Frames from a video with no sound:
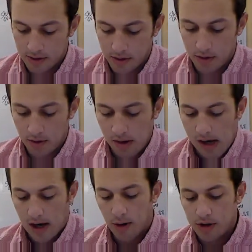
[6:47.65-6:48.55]
So
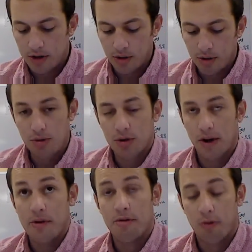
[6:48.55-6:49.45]
how would you try
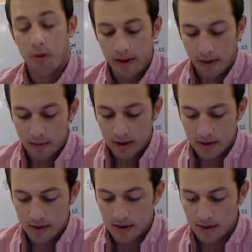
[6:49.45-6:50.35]
to avoid that
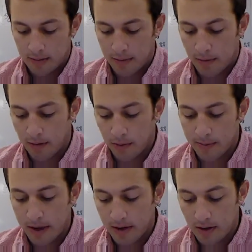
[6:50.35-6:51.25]
risk is by
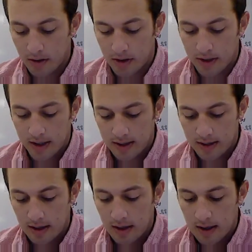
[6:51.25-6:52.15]
performing background
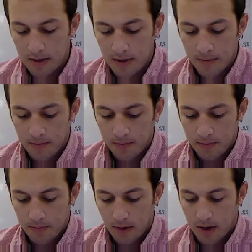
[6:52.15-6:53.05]
checks,
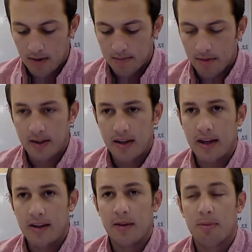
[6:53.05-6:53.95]
not
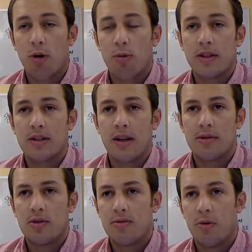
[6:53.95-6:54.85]
taking the appropriate steps
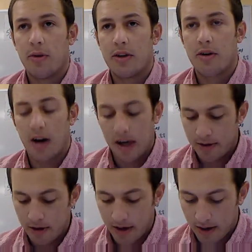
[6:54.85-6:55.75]
to avoid the crime
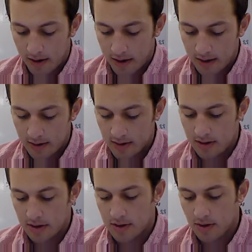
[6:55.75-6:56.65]
in your area,
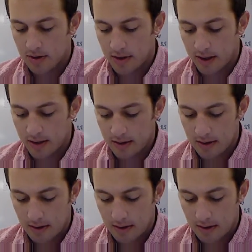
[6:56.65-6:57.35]
such as those things.